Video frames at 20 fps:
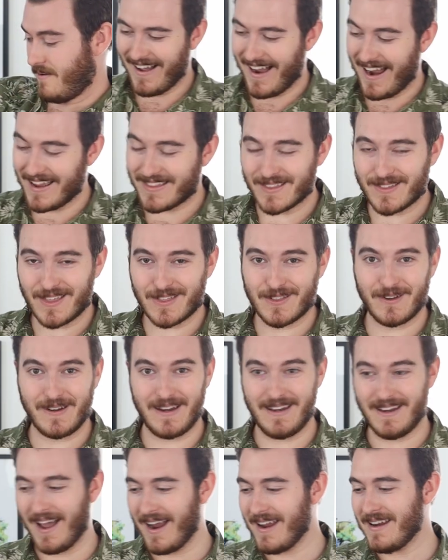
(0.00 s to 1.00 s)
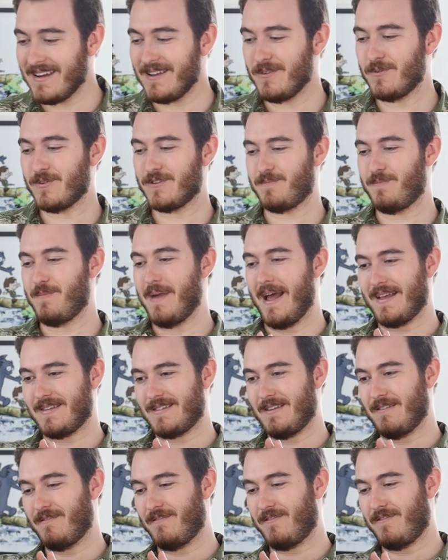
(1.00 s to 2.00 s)
I thought the 3090 was
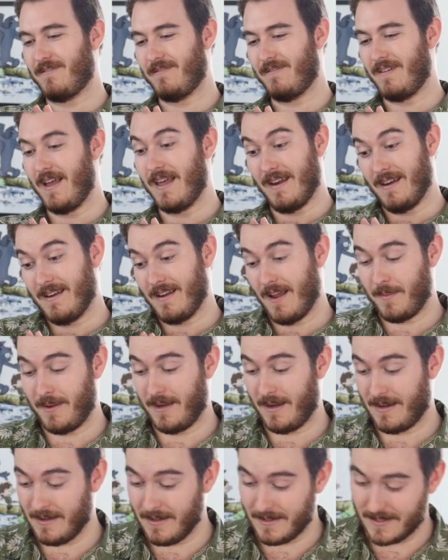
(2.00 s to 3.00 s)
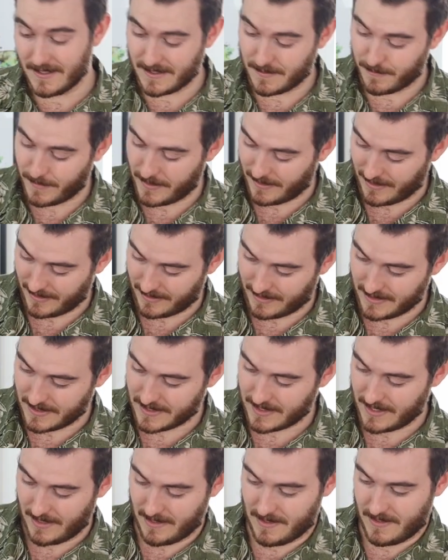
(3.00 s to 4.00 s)
massive, and it, I mean it is, but like
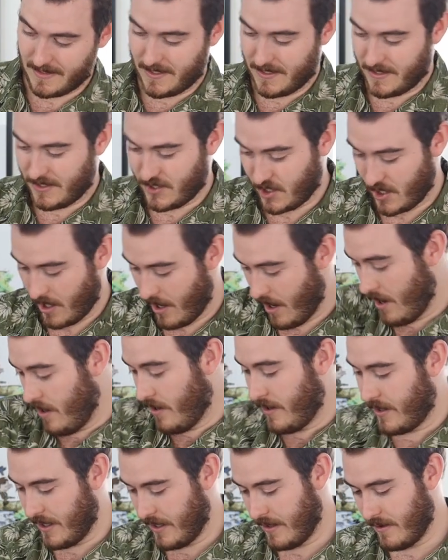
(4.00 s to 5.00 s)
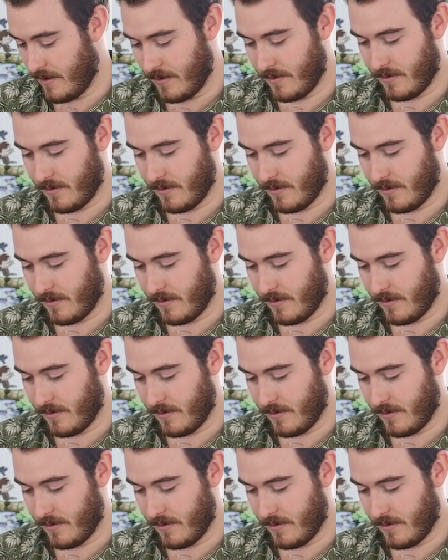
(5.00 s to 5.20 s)
this thing is chonking.